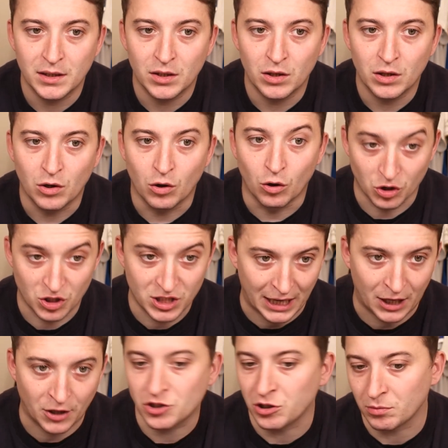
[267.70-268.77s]
or
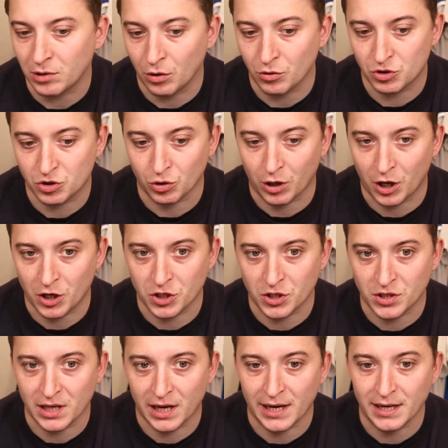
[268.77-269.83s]
second top goal scorer, I should
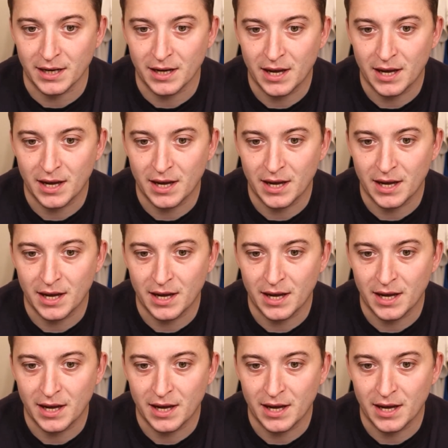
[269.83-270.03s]
say.